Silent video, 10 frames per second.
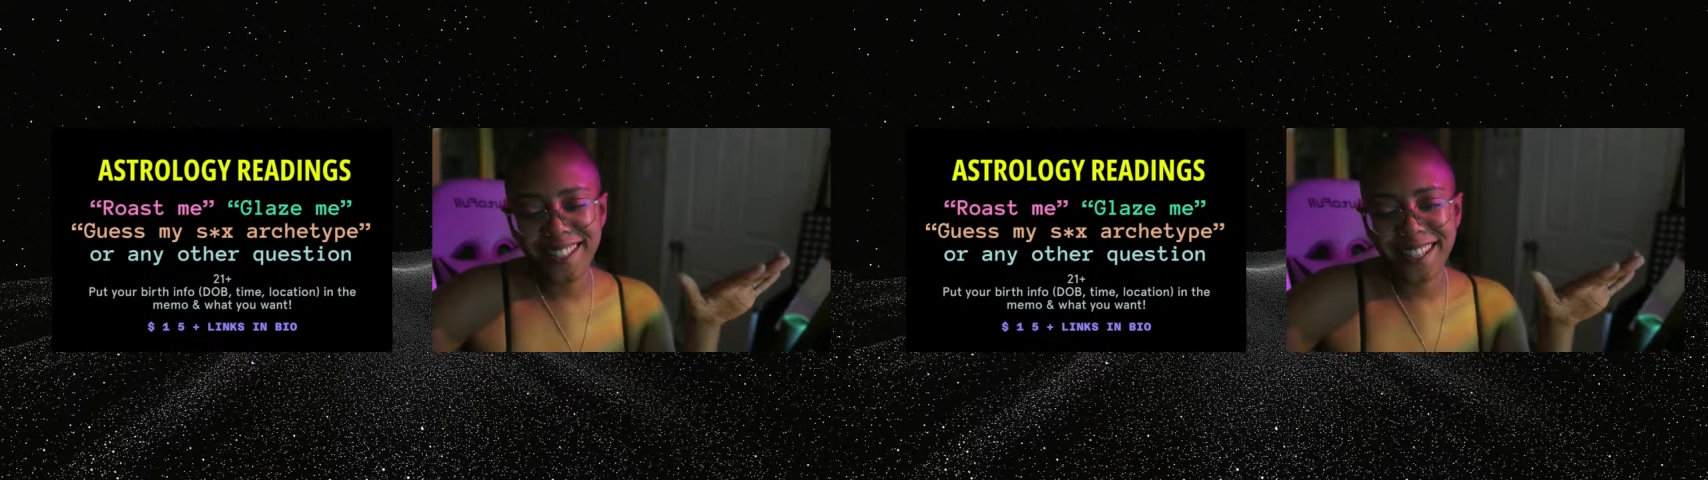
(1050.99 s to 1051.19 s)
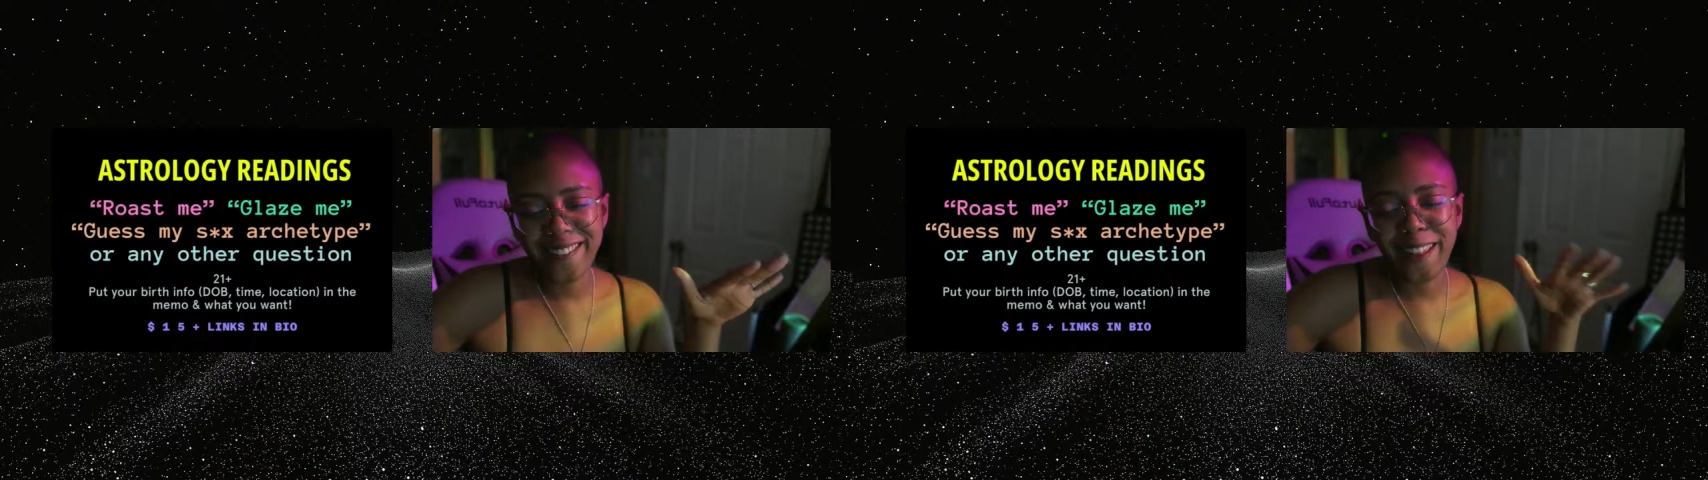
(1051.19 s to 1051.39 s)

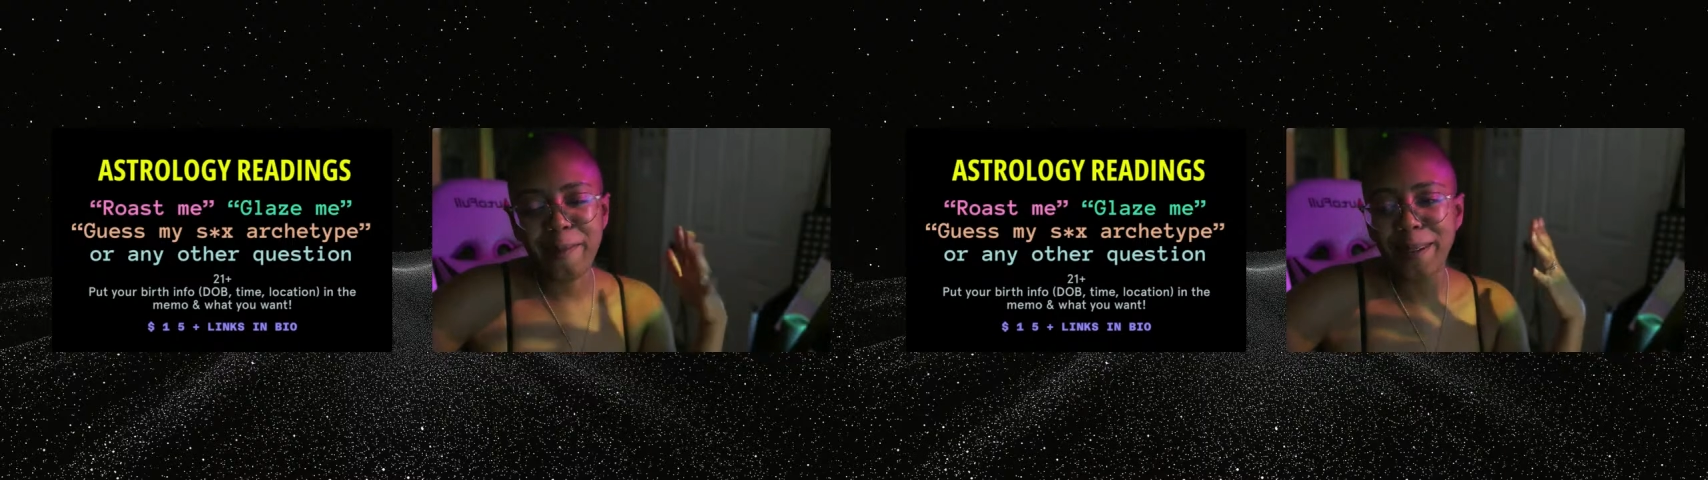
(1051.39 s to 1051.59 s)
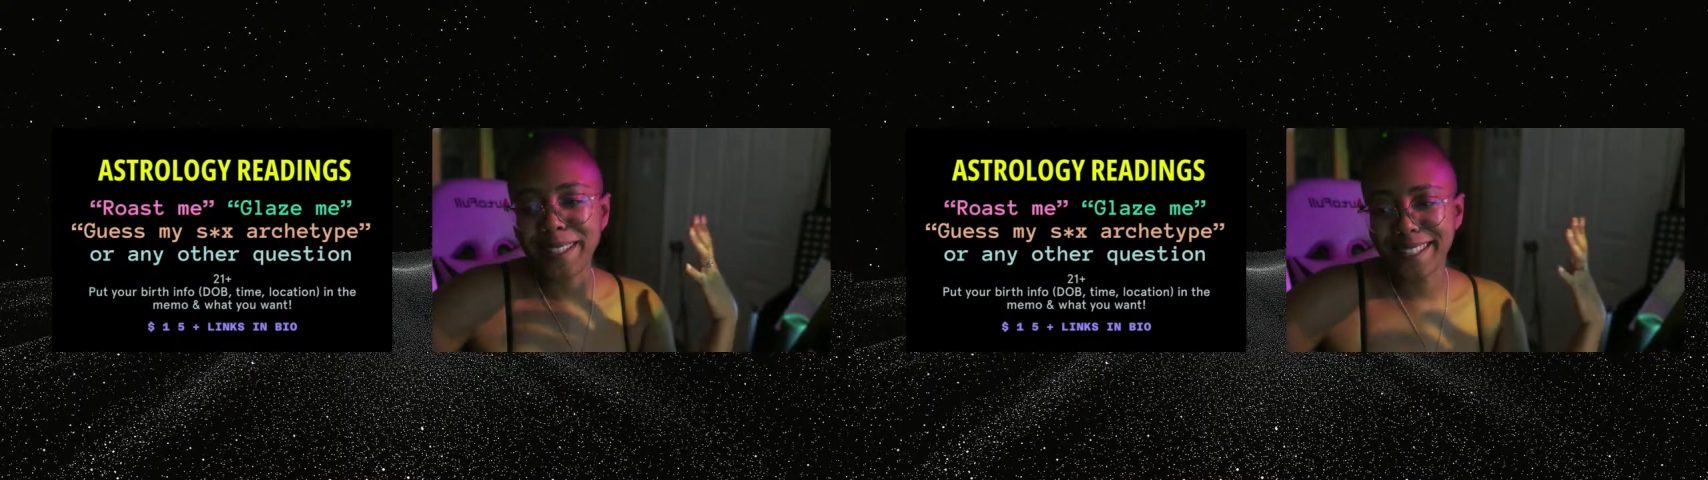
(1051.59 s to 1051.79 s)
If that
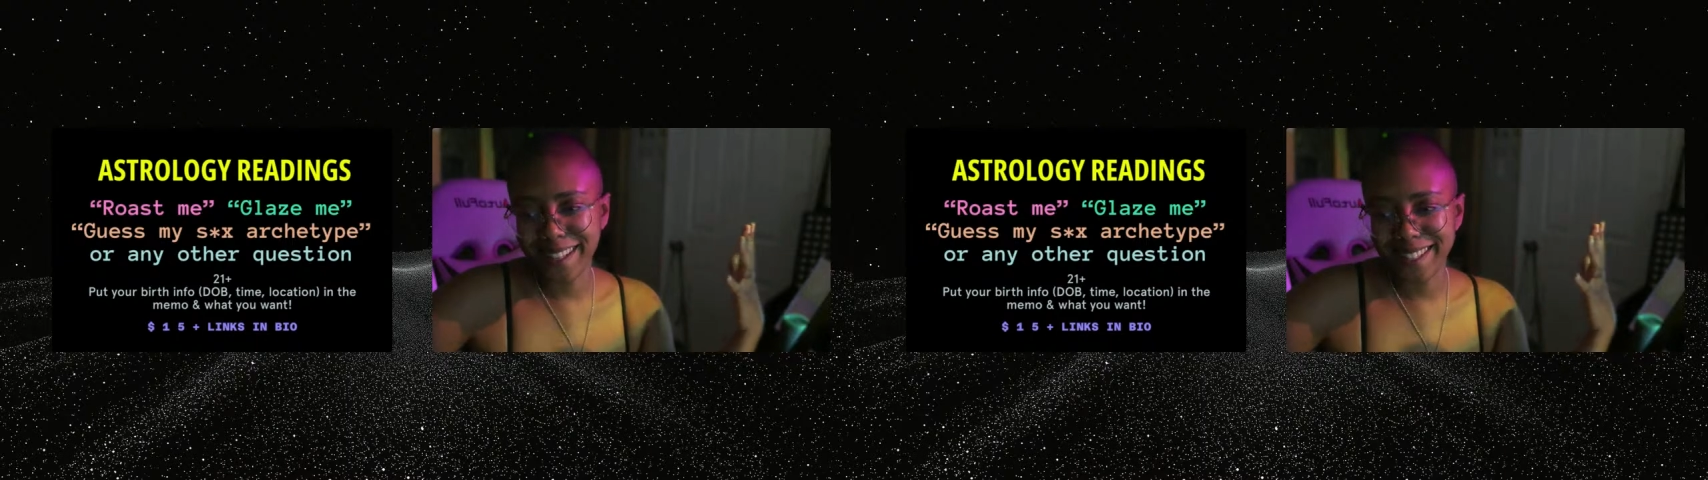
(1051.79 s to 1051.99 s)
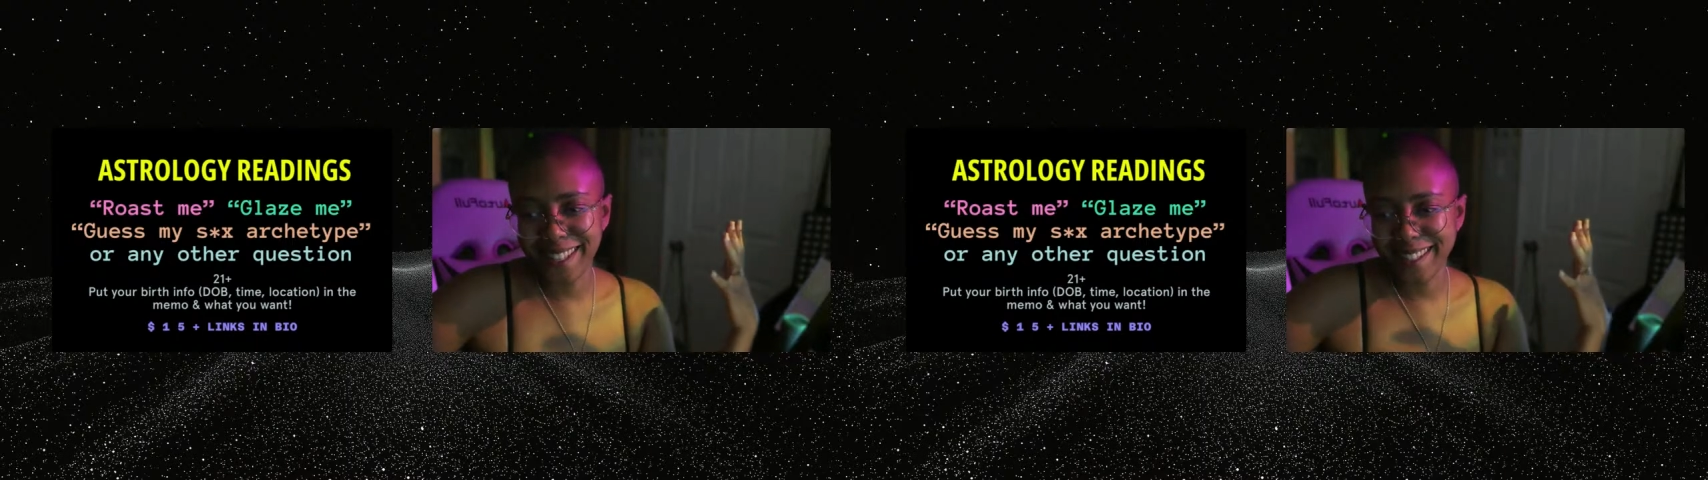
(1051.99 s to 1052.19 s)
makes
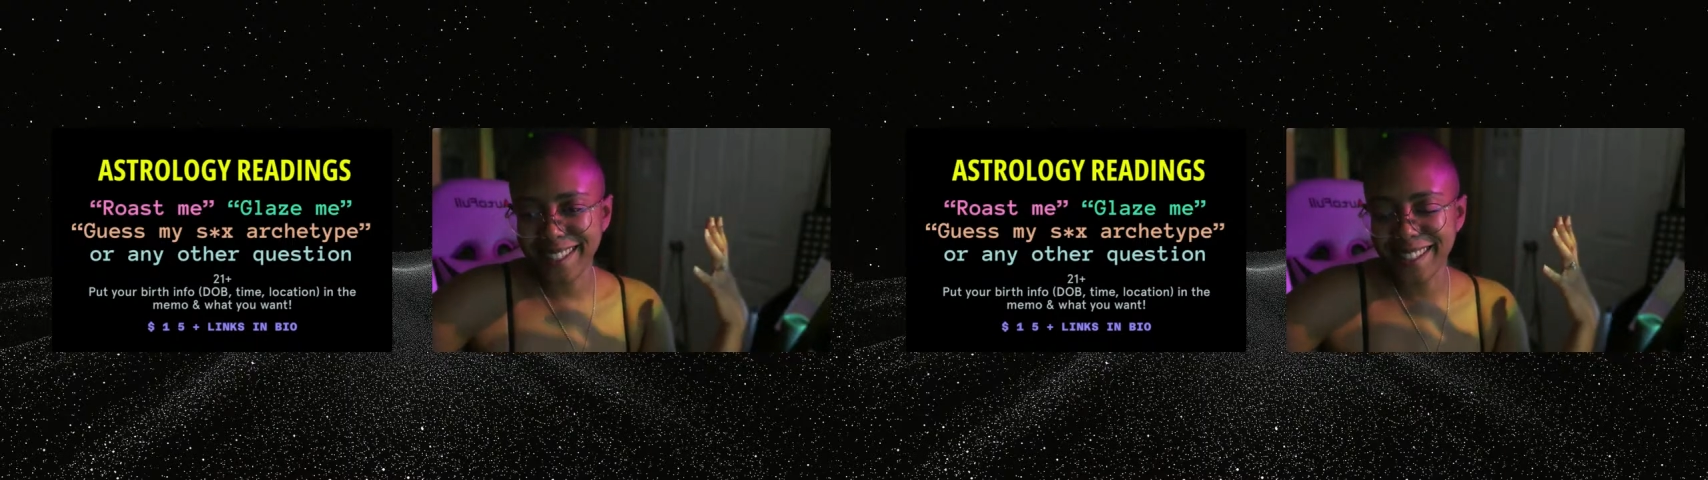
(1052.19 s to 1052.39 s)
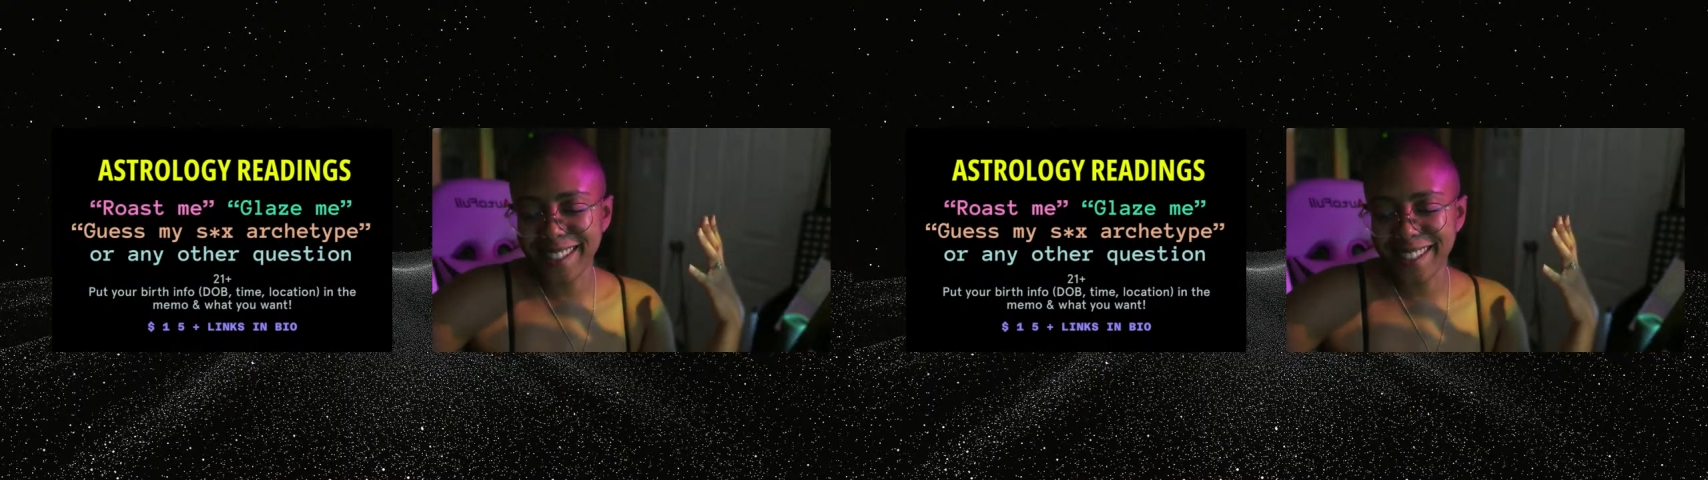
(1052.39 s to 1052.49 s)
any sense